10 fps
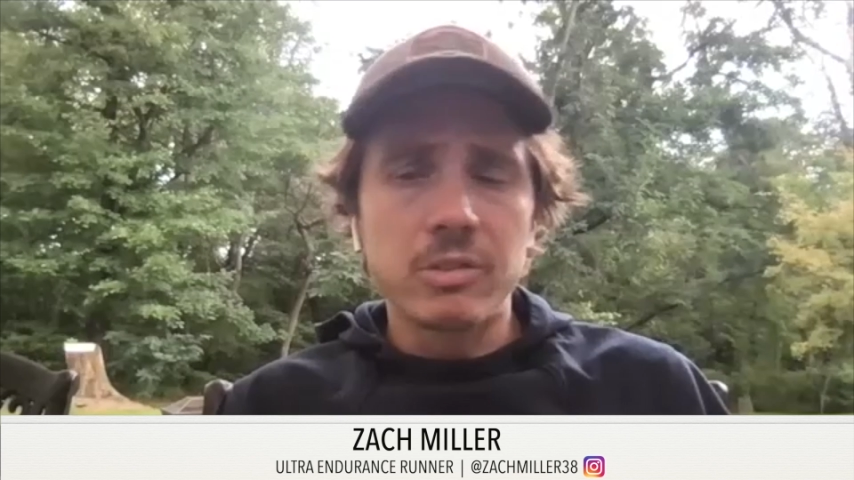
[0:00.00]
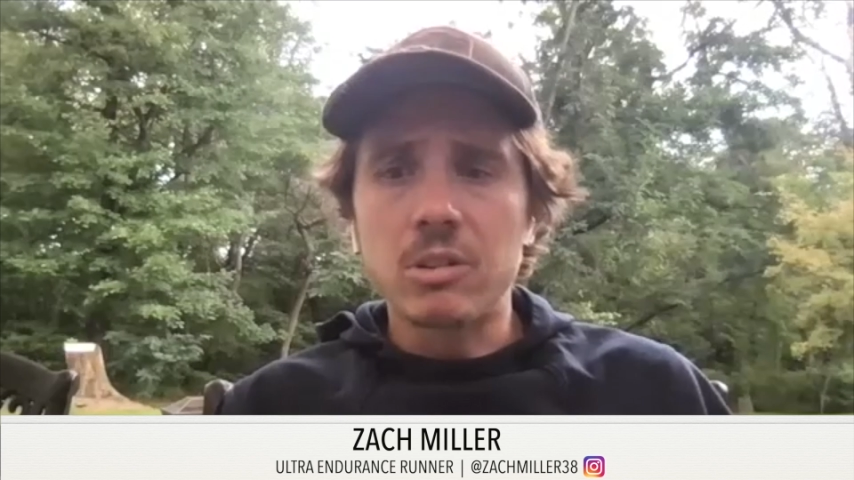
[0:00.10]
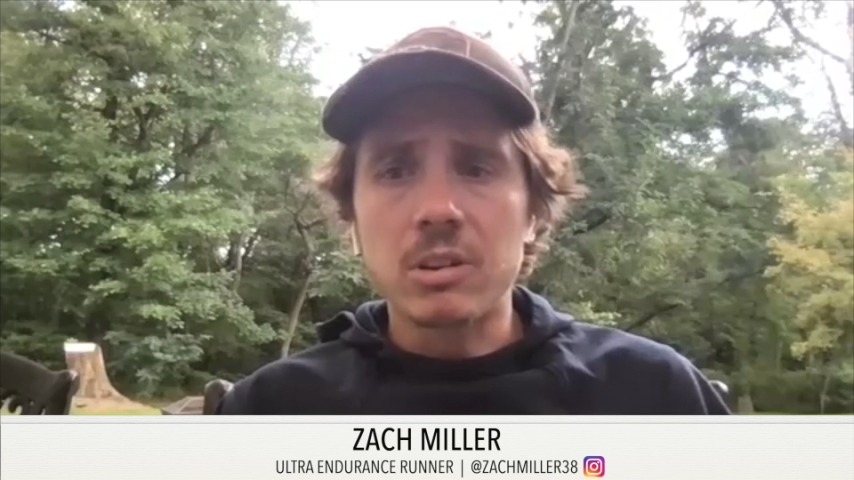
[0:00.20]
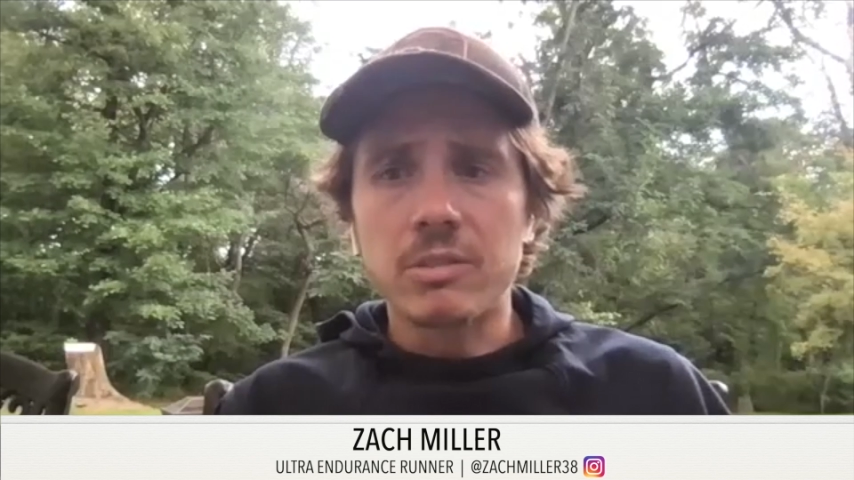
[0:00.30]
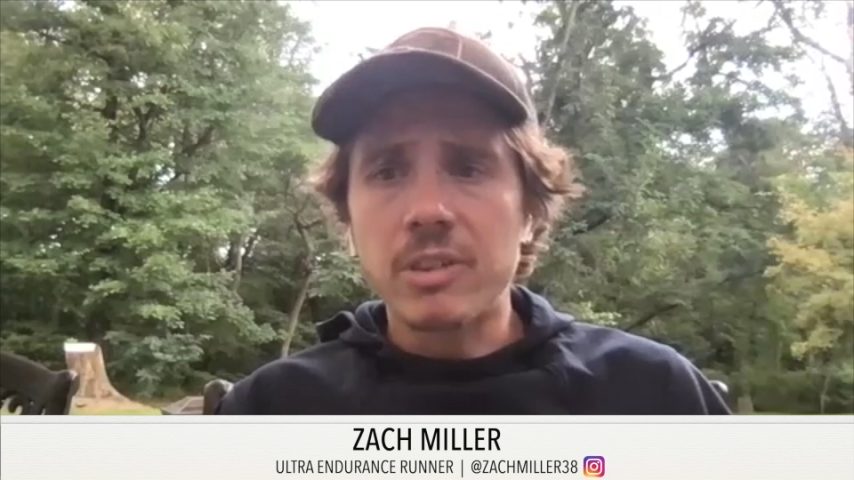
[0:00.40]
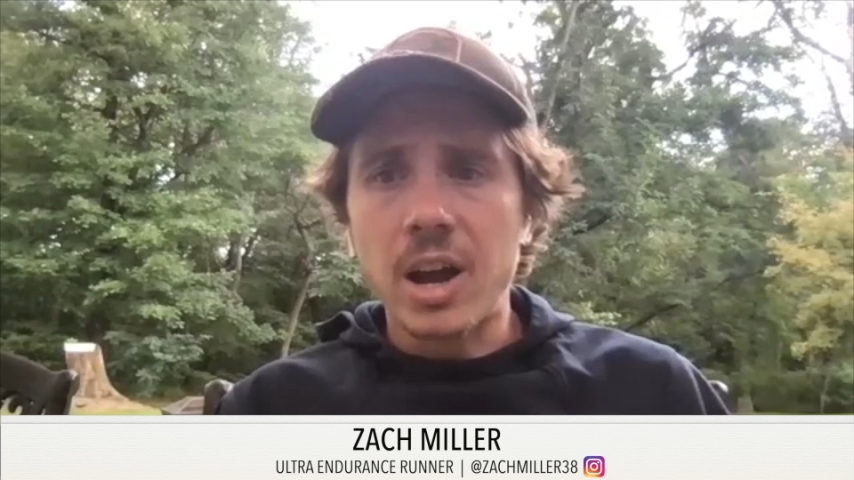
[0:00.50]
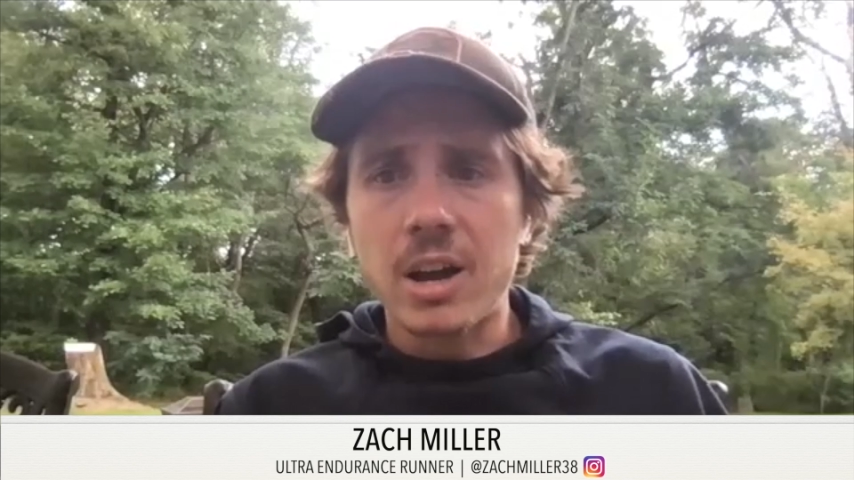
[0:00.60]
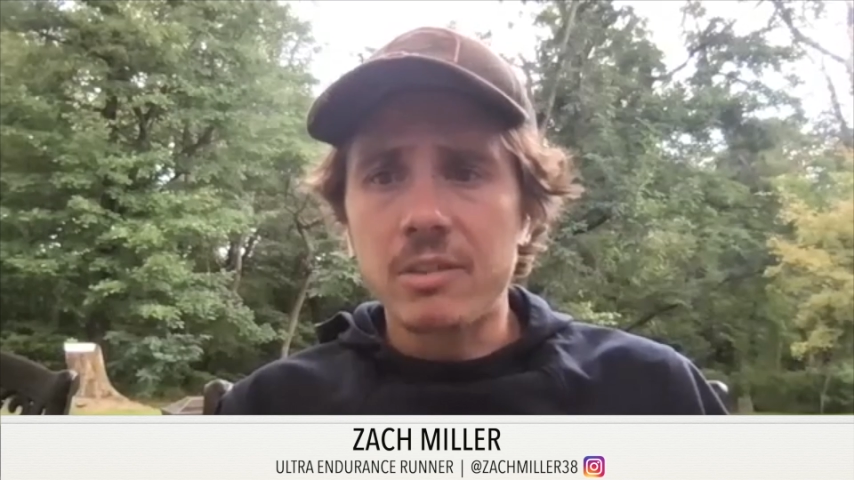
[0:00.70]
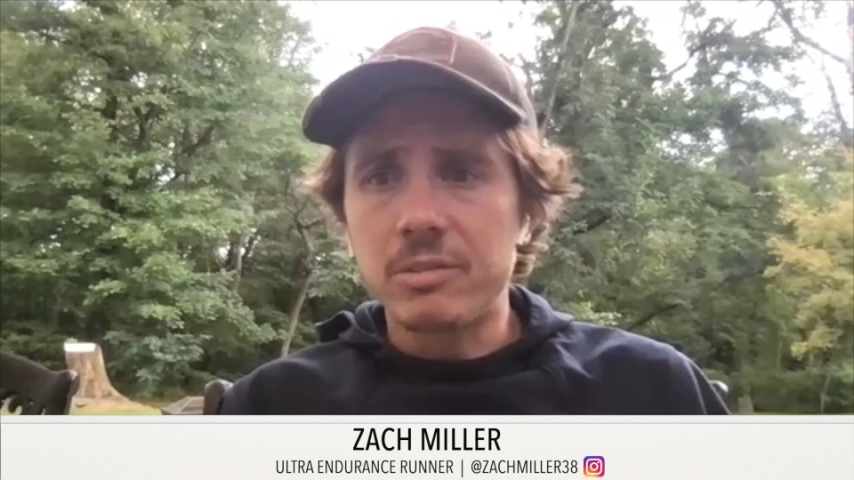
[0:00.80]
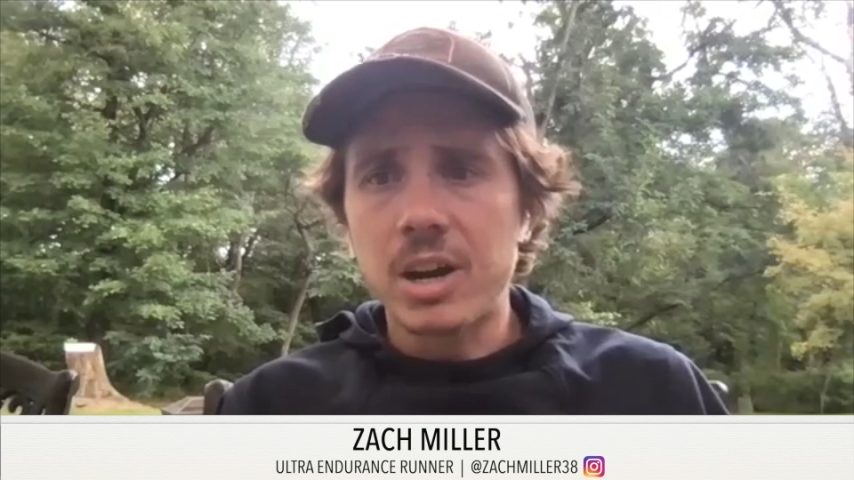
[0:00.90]
4,
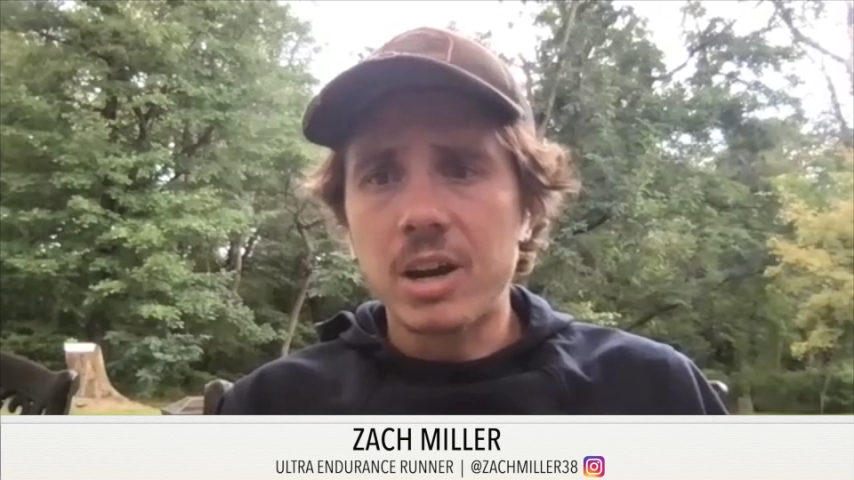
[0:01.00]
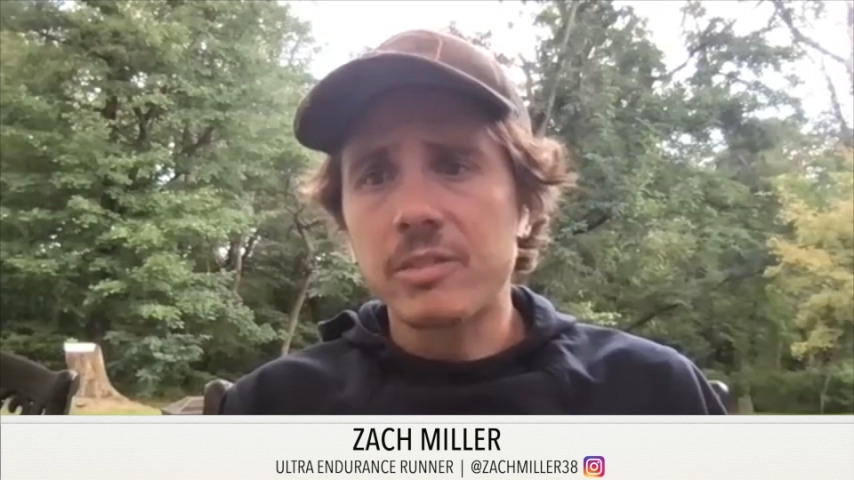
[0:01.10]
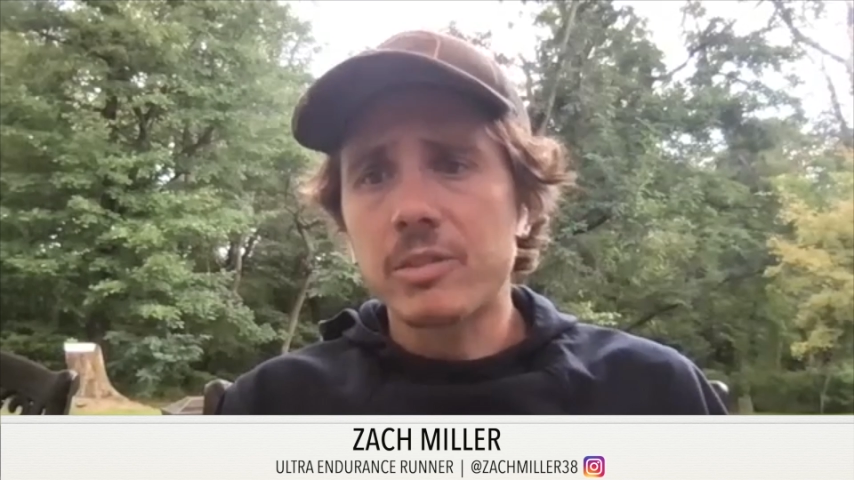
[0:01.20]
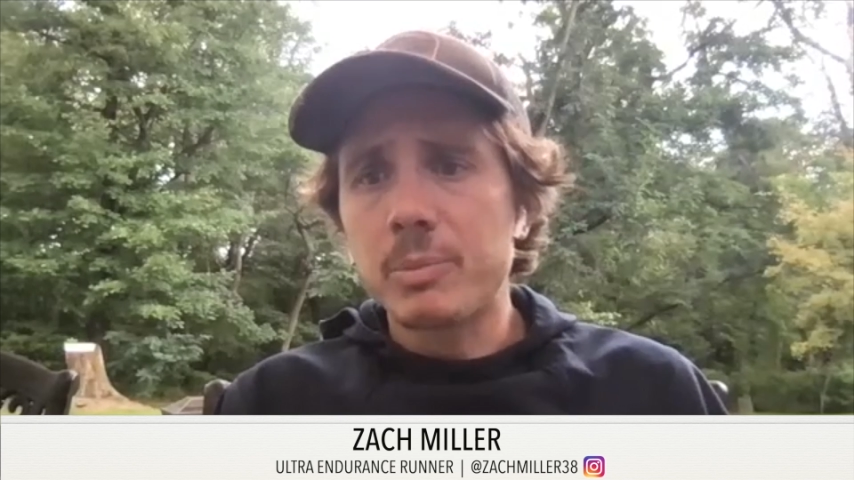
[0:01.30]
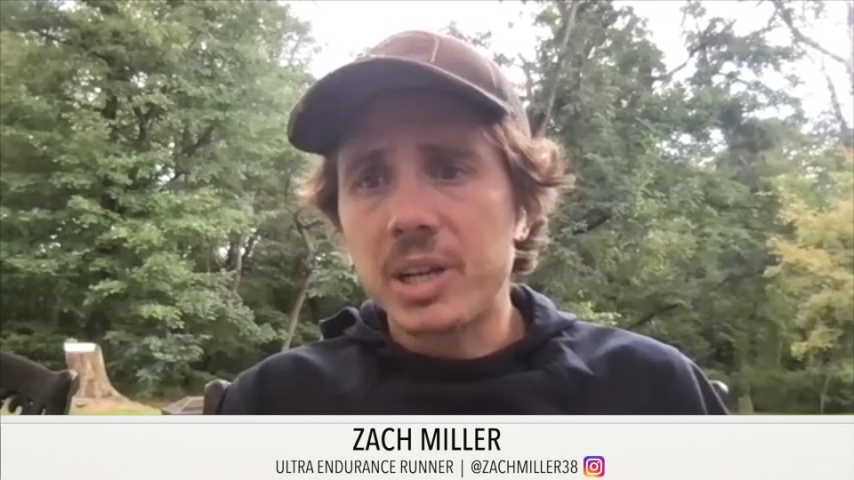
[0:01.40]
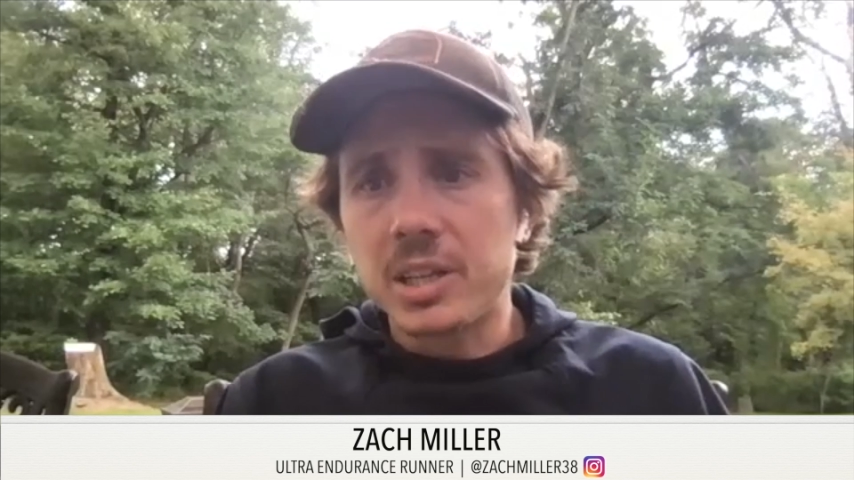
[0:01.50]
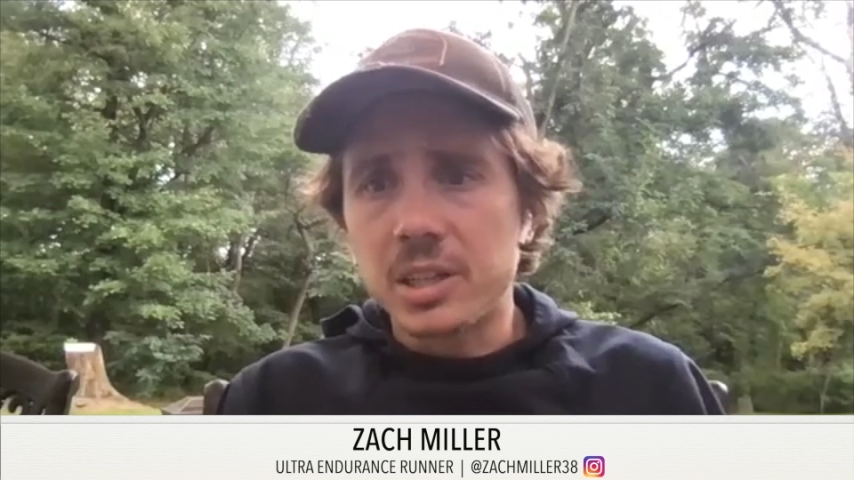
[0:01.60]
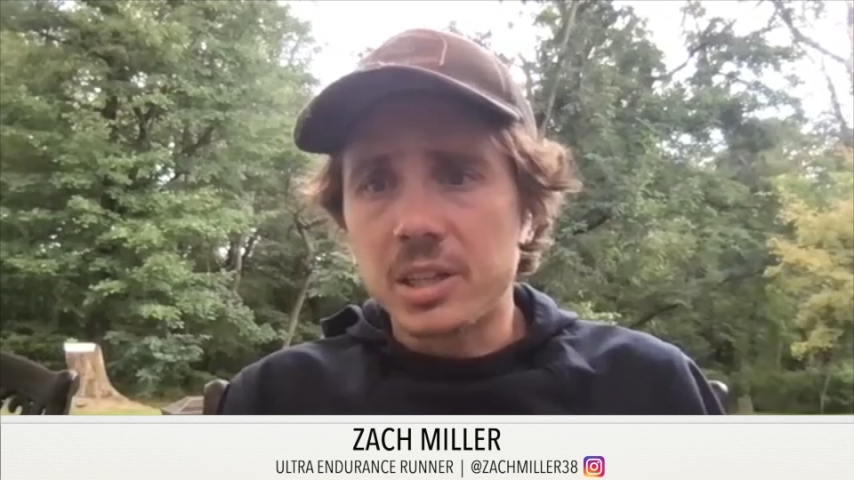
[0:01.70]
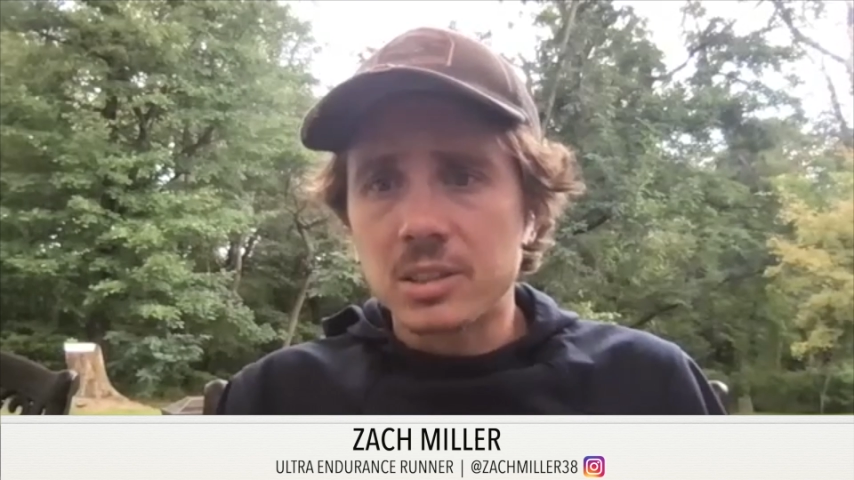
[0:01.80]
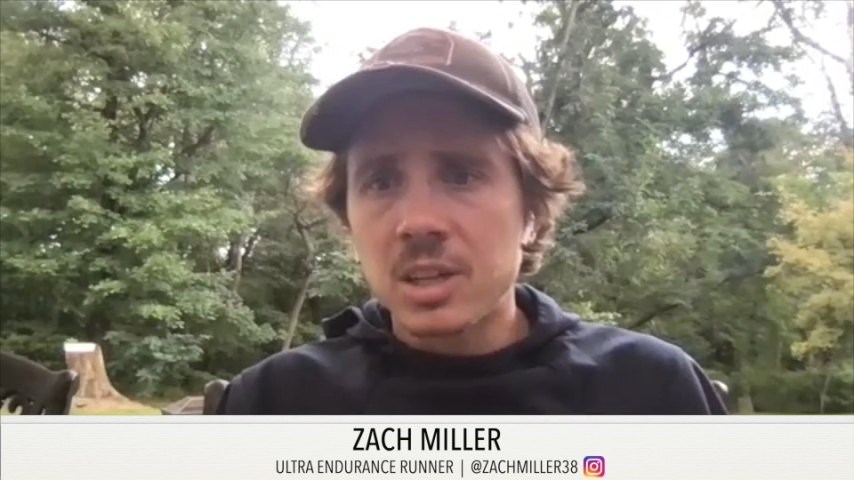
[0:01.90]
5, however many
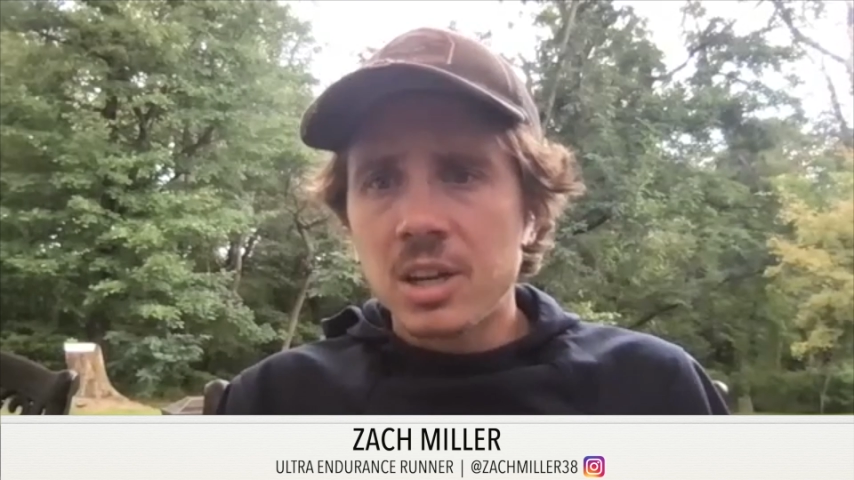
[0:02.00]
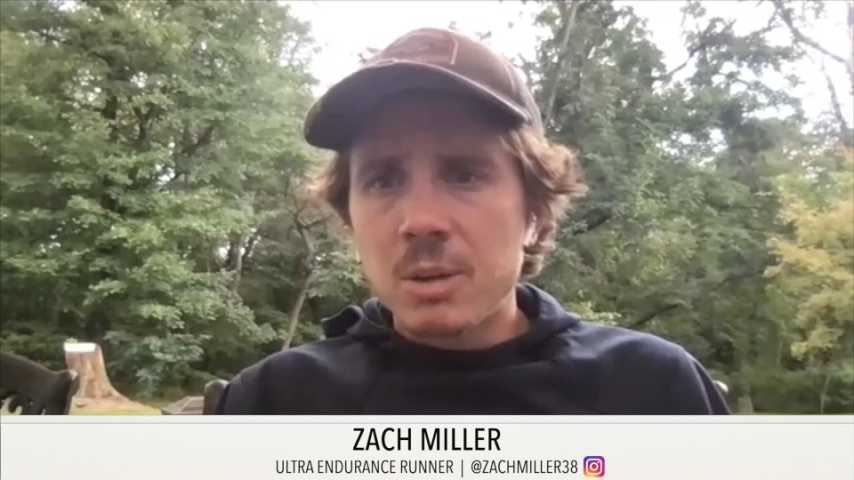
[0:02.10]
years,